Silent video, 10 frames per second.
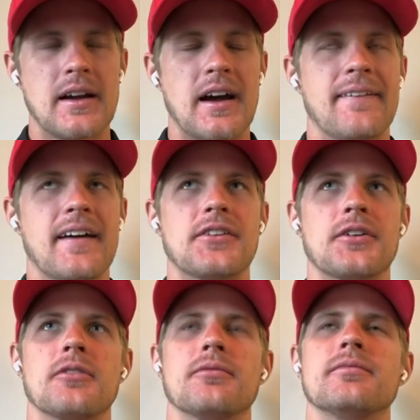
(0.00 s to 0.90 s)
And that
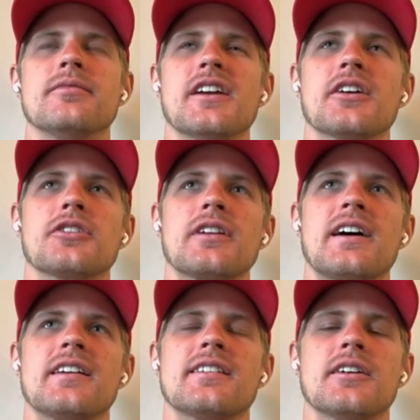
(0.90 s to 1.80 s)
sort of
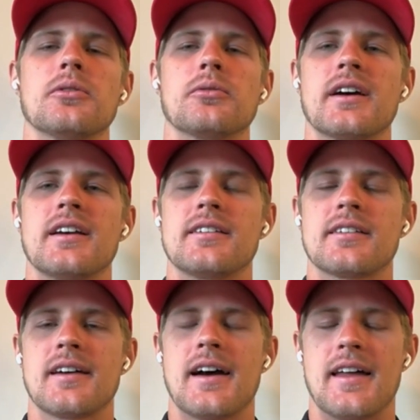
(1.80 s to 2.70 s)
neutralized the whole
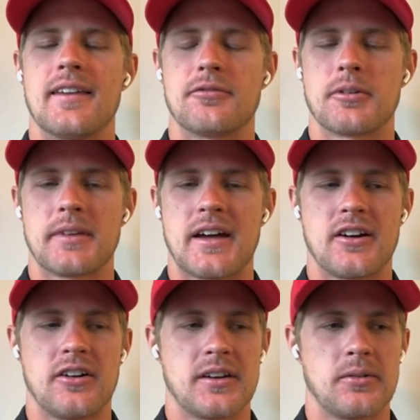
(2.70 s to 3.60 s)
race, and from then
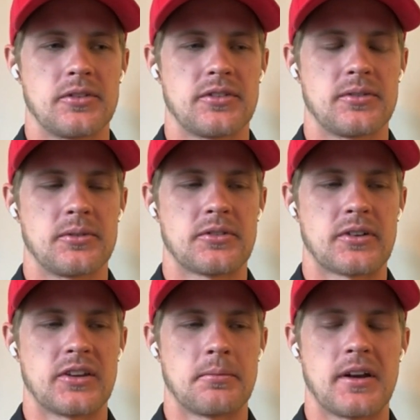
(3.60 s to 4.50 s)
on it was
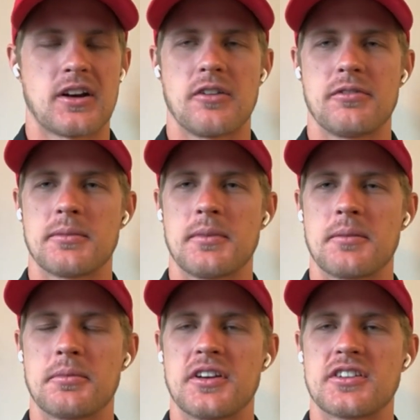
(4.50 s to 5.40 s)
trying to pick off as many
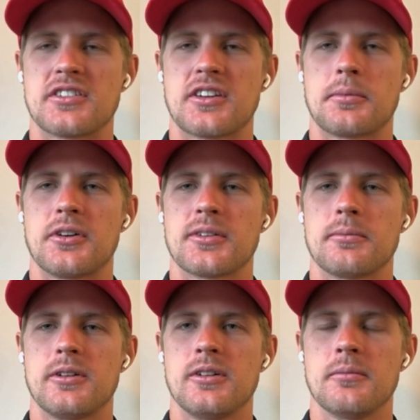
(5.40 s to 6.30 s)
positions as
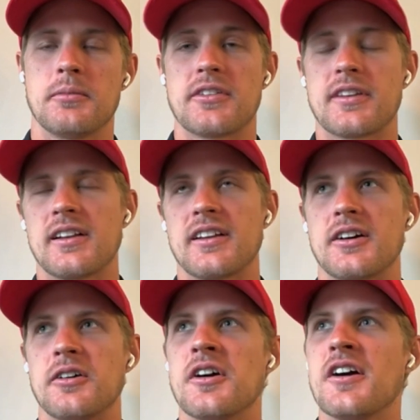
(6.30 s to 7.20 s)
possible. But still, you
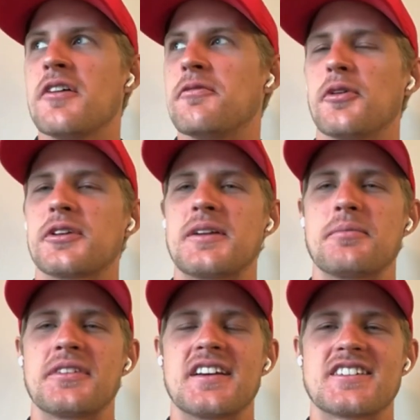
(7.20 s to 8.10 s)
know, 14
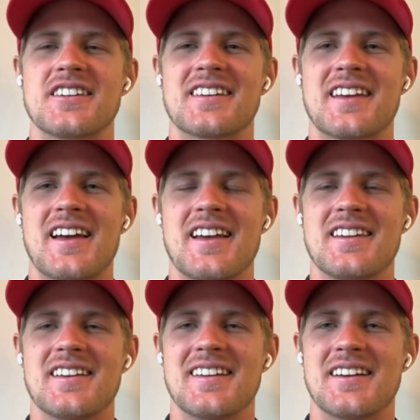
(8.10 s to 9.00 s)
positions
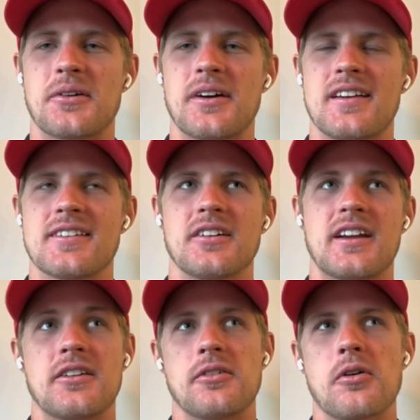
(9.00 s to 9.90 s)
gain in a race on
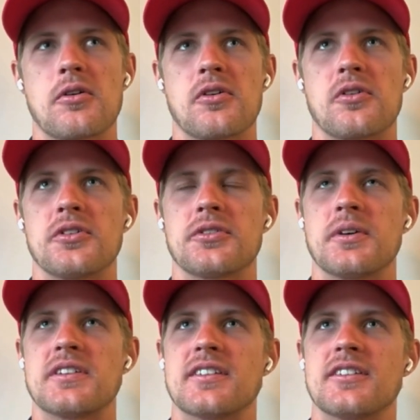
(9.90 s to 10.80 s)
Indy road course,
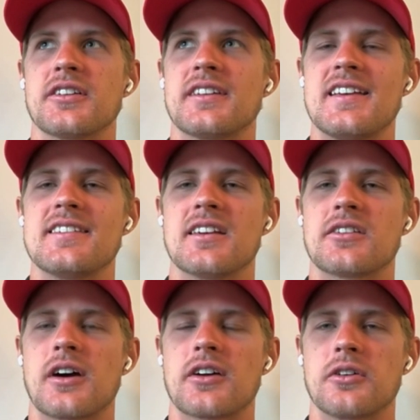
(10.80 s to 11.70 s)
which is not the easiest
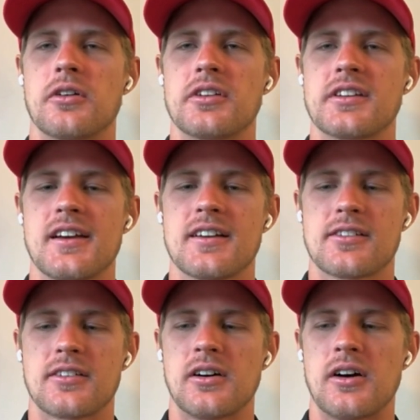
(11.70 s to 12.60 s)
track to overtake.
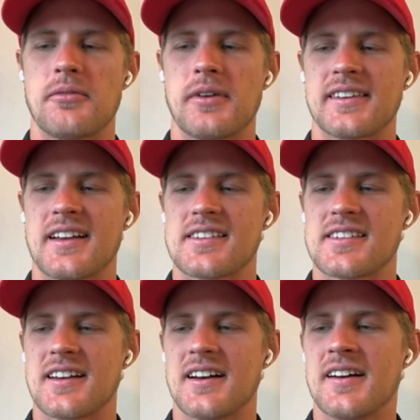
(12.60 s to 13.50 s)
So I think that's
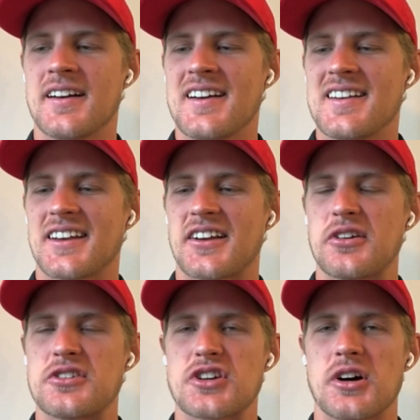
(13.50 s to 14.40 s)
a
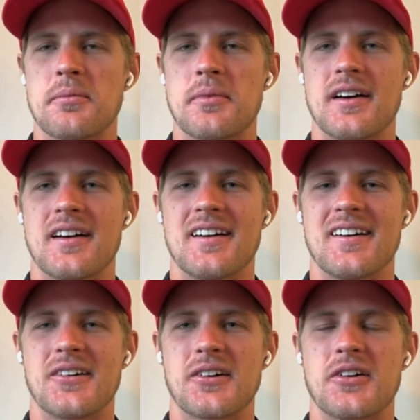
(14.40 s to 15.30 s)
good job
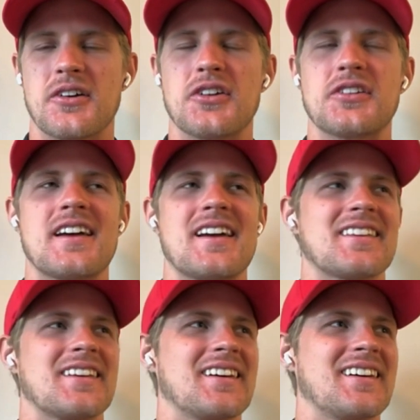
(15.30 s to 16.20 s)
or good day
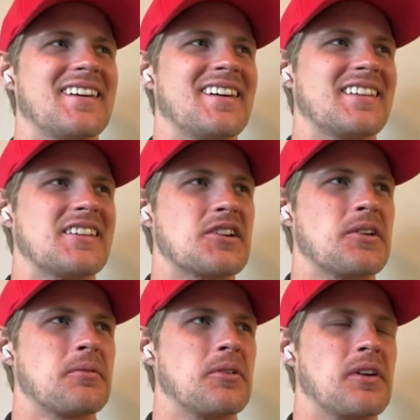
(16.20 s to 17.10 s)
at the
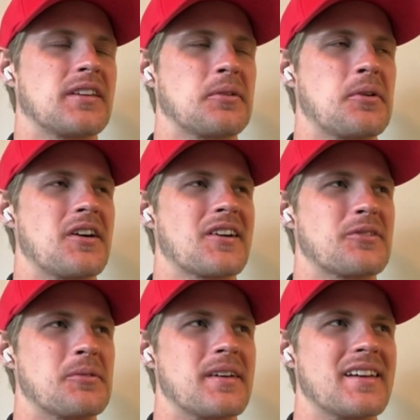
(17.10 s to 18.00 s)
job or at the work
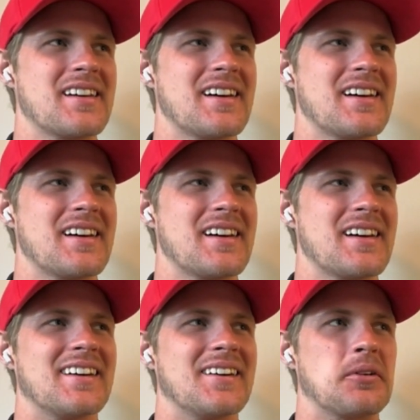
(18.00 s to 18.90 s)
for me. And
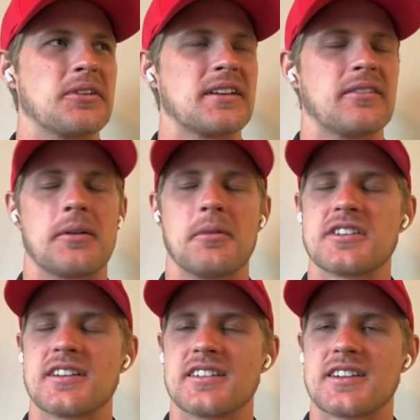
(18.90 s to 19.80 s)
we're still very
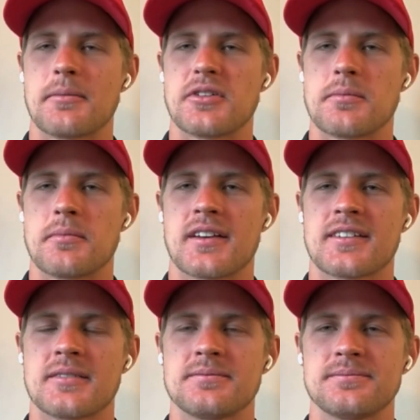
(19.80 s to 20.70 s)
much in the championship mix.